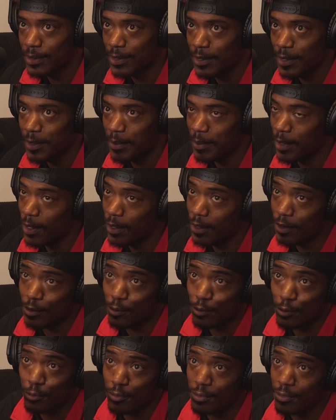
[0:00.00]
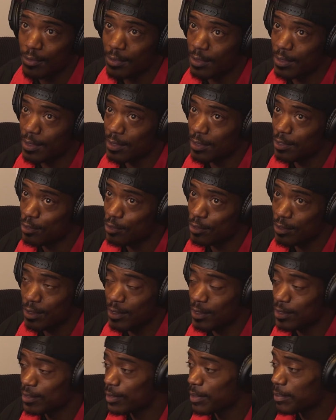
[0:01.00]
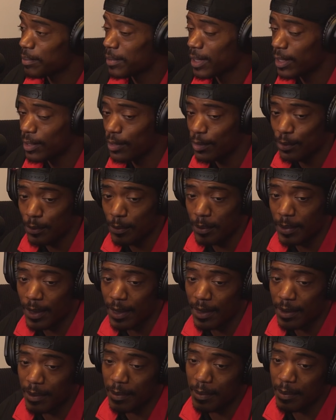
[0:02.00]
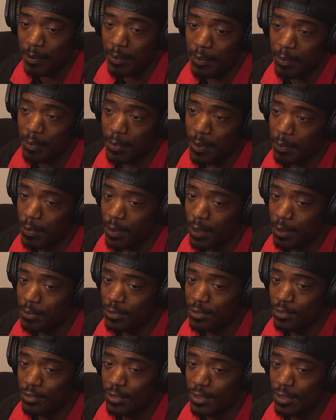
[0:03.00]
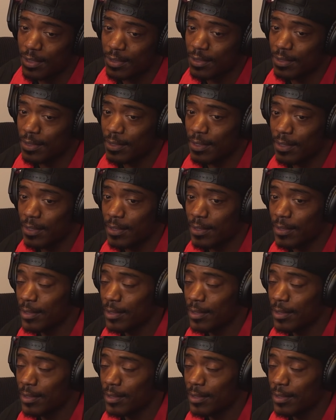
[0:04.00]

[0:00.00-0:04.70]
My uncle used to listen to bare Tupac. My pops used to listen to